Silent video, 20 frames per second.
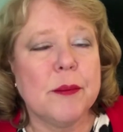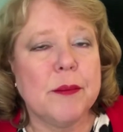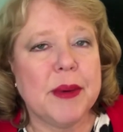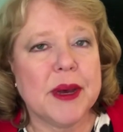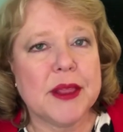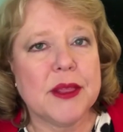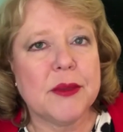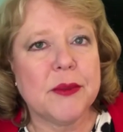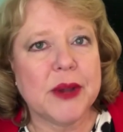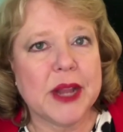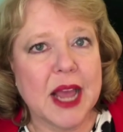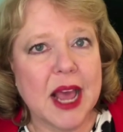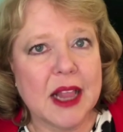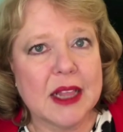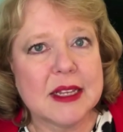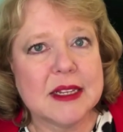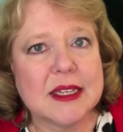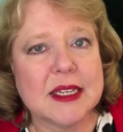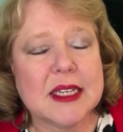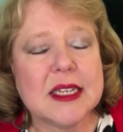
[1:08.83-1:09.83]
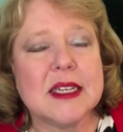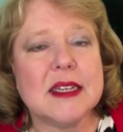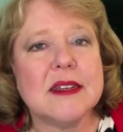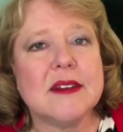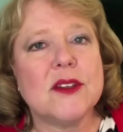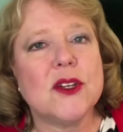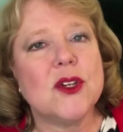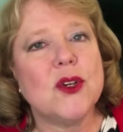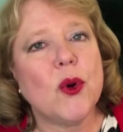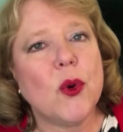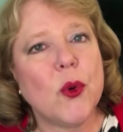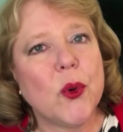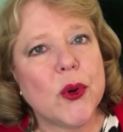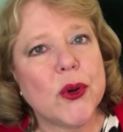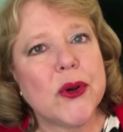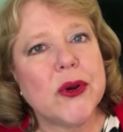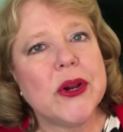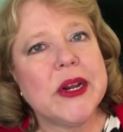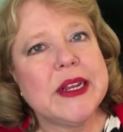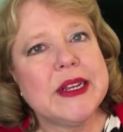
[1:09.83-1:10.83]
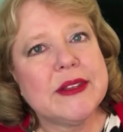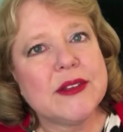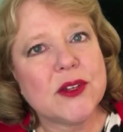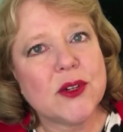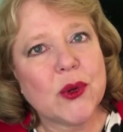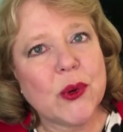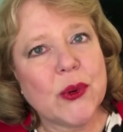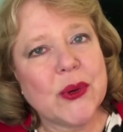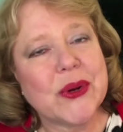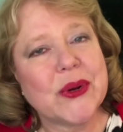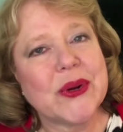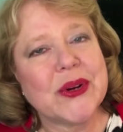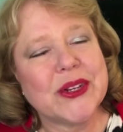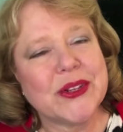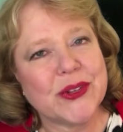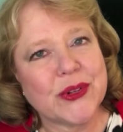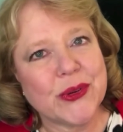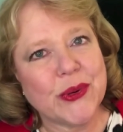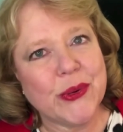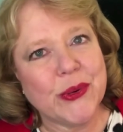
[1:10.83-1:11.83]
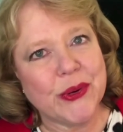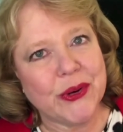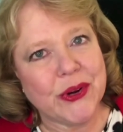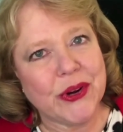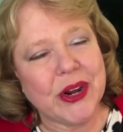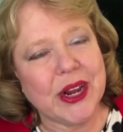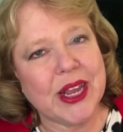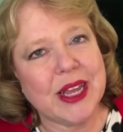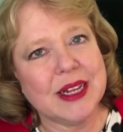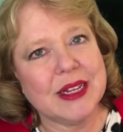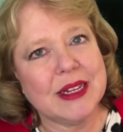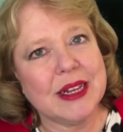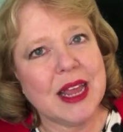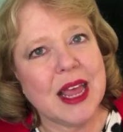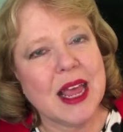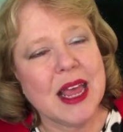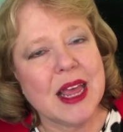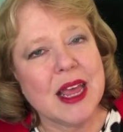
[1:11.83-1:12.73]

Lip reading: But the reality is, an order is an order is an order. And